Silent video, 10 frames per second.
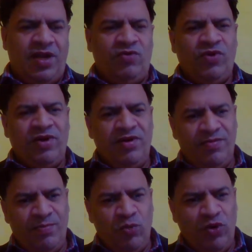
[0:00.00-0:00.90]
And one
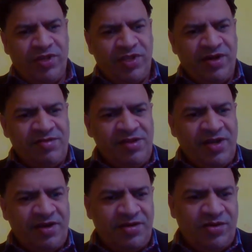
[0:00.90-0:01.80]
more theory is
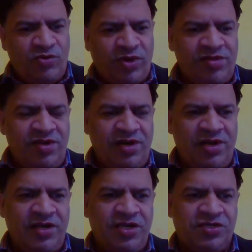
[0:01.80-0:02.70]
there known as the
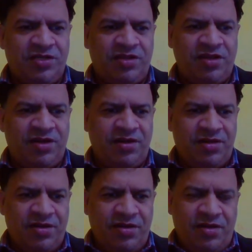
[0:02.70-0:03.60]
delegation theory.
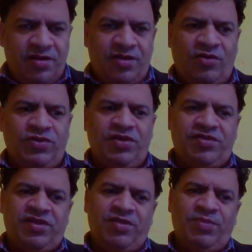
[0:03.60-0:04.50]
Now this
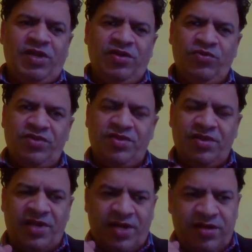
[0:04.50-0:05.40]
theory believes
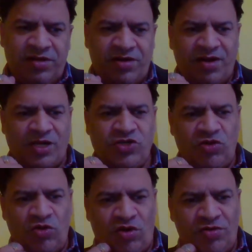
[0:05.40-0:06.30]
that
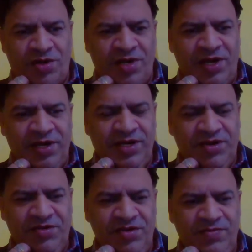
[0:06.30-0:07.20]
international law
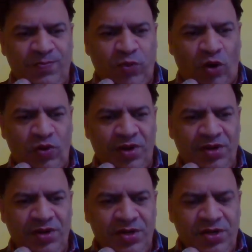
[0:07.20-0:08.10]
delegates the
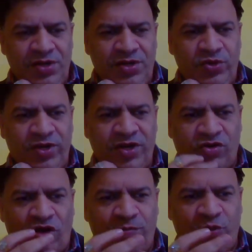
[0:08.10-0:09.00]
power to
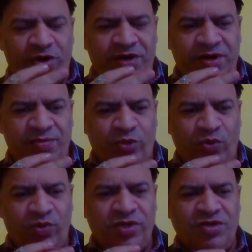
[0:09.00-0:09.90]
incorporate the
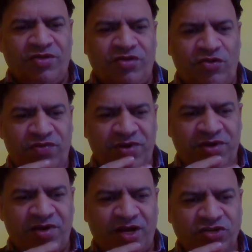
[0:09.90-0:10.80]
provisions of
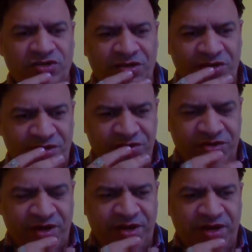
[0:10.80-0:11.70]
international
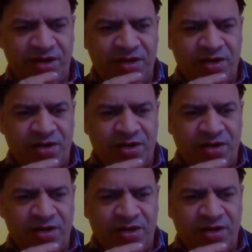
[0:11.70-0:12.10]
treaty